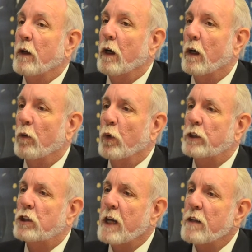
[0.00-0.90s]
uh,
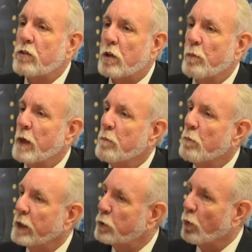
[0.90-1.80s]
which tends to be
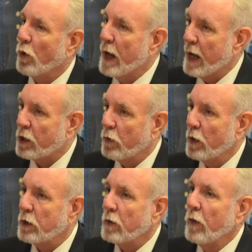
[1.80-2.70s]
much more
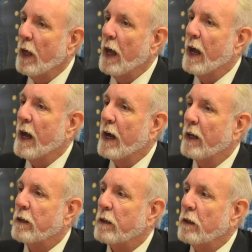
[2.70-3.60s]
accurate
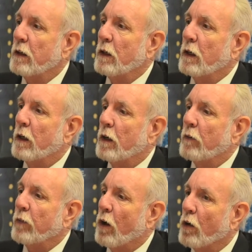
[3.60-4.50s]
and uh,
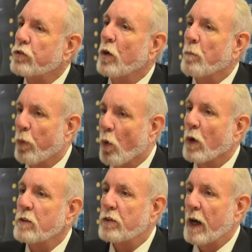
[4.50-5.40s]
also
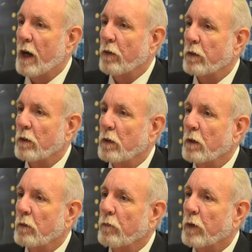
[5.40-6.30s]
points out
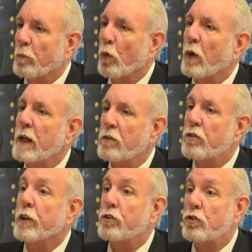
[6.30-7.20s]
uh, the Marines
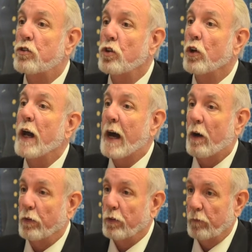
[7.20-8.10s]
that stood
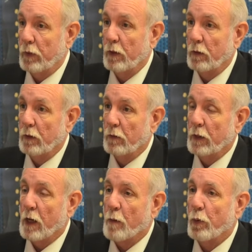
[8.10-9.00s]
out in, in
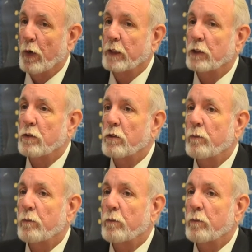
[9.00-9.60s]
the operations.